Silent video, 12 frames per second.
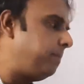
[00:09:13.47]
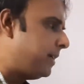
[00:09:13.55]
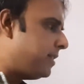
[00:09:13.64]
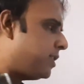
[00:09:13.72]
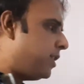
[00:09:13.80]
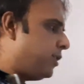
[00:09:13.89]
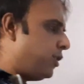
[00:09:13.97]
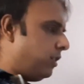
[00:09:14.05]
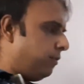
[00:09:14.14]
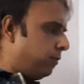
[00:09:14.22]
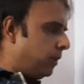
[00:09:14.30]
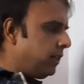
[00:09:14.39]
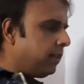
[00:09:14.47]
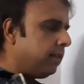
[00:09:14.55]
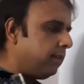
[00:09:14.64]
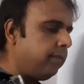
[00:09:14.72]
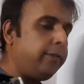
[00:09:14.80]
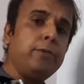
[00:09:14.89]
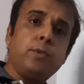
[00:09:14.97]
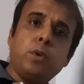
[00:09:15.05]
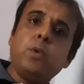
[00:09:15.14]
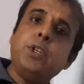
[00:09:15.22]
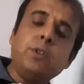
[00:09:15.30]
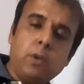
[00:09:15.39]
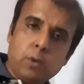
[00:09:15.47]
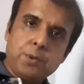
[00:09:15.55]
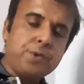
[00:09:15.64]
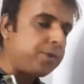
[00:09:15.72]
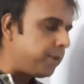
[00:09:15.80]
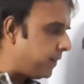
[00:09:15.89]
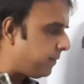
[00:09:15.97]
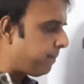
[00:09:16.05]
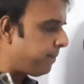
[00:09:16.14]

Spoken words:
structure of what? Fluoroquinolones, right?